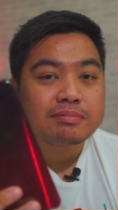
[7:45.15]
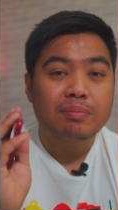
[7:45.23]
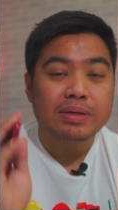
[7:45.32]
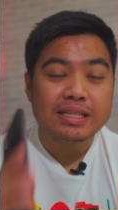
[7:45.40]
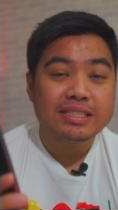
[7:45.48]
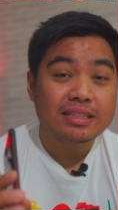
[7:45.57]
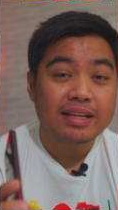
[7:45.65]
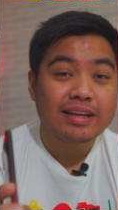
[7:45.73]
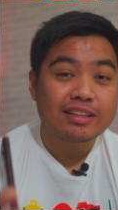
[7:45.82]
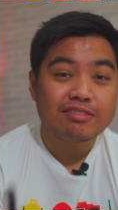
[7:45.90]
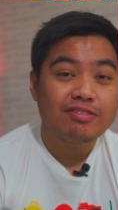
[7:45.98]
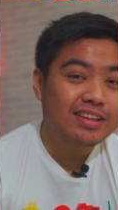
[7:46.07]
Please
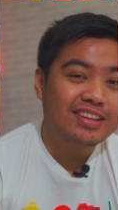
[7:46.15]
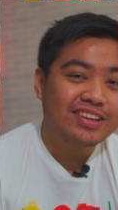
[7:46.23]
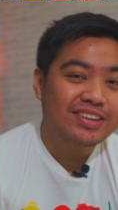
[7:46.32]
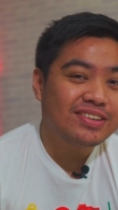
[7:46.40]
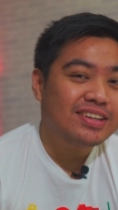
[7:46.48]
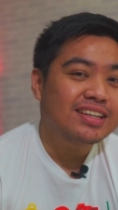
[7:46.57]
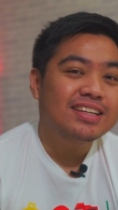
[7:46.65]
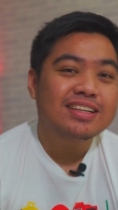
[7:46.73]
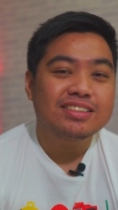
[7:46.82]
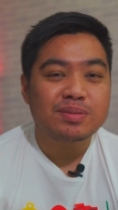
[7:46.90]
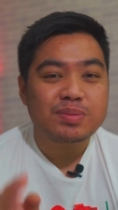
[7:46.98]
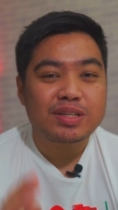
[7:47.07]
like the video,
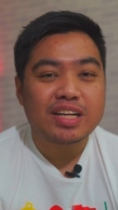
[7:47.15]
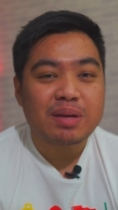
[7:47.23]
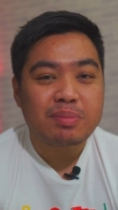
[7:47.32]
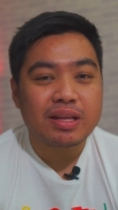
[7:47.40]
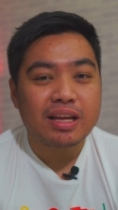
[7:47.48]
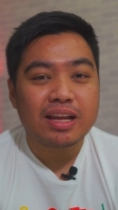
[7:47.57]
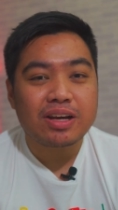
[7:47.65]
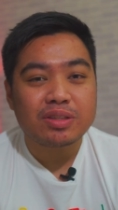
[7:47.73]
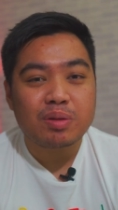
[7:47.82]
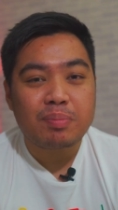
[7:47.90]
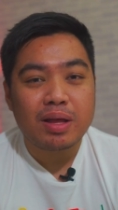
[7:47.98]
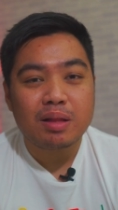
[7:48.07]
subscribe and click on
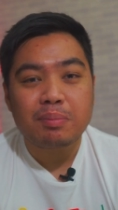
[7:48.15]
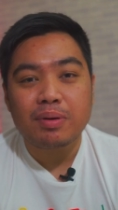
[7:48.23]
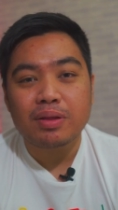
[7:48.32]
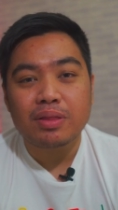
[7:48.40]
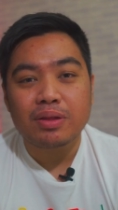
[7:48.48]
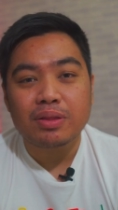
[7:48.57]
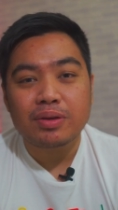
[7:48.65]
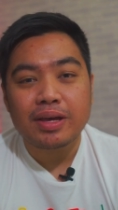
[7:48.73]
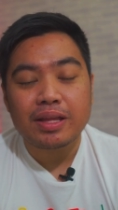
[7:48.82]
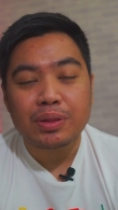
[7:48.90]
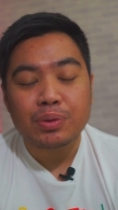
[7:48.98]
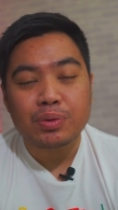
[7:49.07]
the bell button to
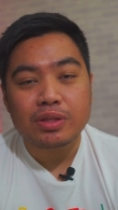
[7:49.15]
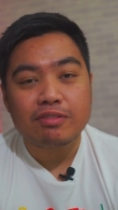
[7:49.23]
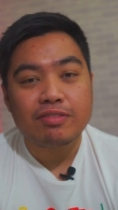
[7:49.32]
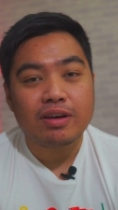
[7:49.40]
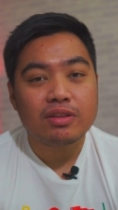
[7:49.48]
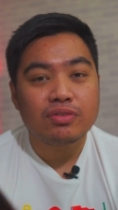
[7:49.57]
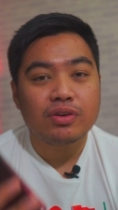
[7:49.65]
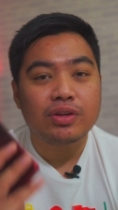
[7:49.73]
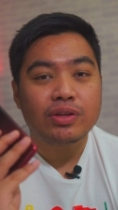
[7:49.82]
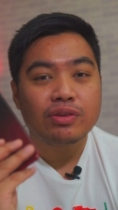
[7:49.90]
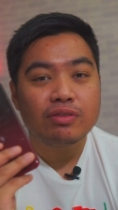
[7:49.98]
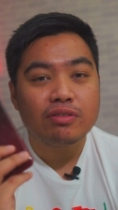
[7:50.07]
get notified for
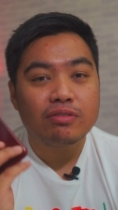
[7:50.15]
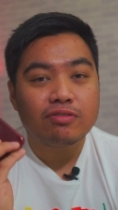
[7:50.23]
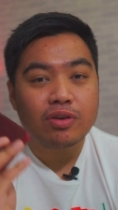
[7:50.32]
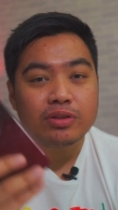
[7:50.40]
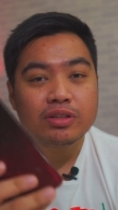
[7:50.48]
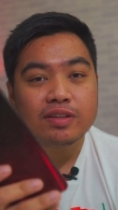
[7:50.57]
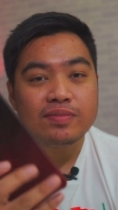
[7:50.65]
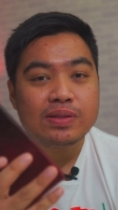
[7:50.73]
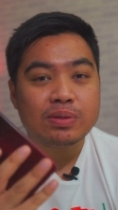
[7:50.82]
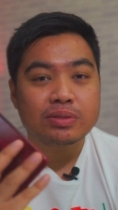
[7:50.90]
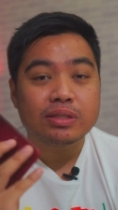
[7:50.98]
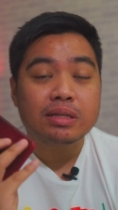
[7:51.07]
new phone
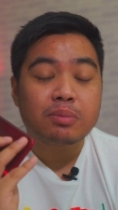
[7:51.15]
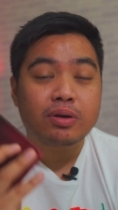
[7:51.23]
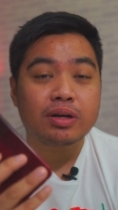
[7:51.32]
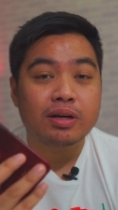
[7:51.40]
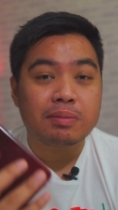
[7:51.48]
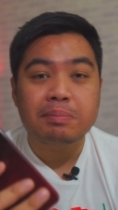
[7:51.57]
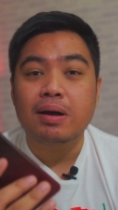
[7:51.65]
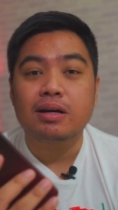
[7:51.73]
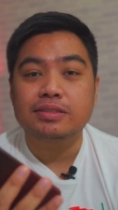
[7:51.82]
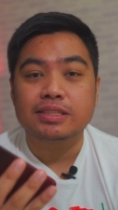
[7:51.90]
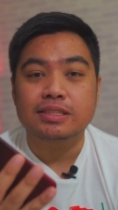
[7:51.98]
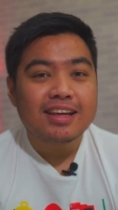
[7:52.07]
reviews and more
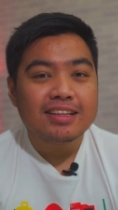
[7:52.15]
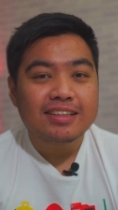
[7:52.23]
unboxing.